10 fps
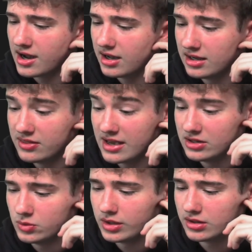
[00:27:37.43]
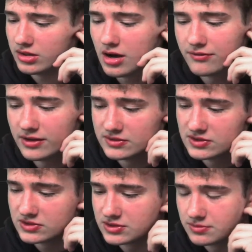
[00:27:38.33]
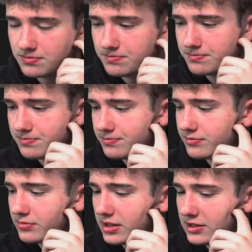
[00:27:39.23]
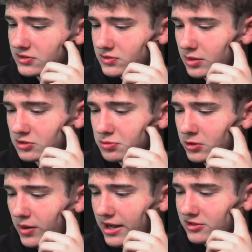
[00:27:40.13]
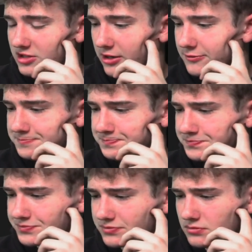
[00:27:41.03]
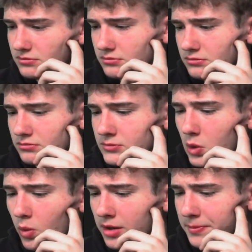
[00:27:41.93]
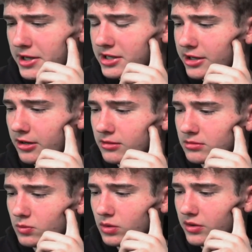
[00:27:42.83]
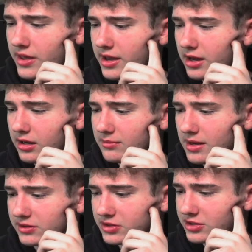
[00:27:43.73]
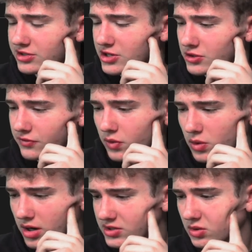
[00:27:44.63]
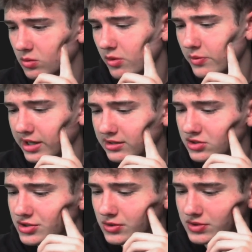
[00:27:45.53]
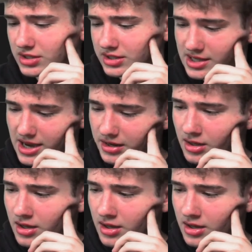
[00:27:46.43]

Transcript: in that New England offense. It's pretty wild stuff. 1 pick here. Will they make the decision for us, or will we get to choose? And again,